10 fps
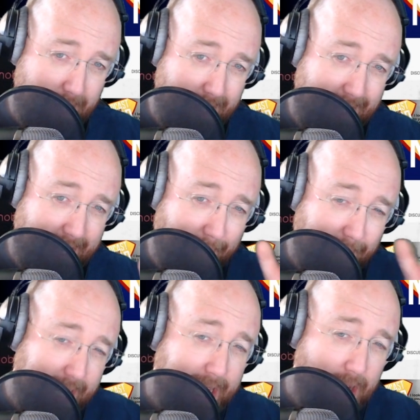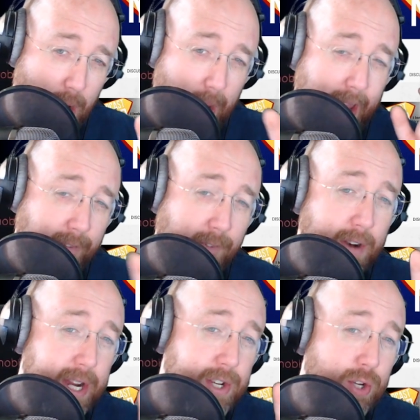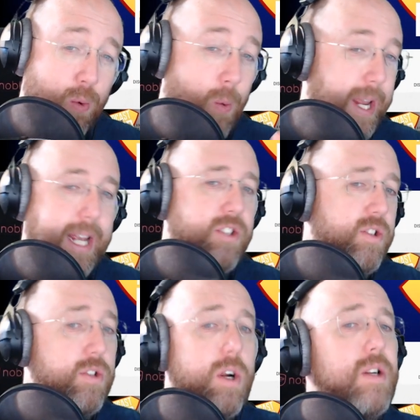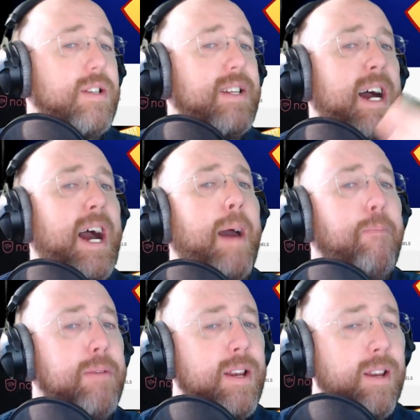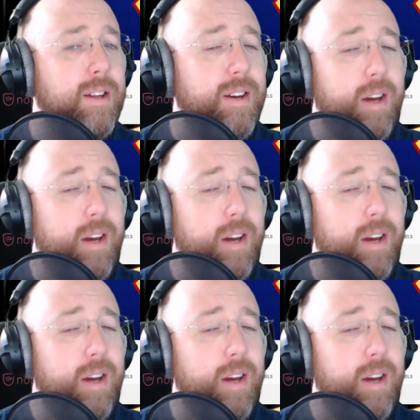then a video every two weeks starts to happen.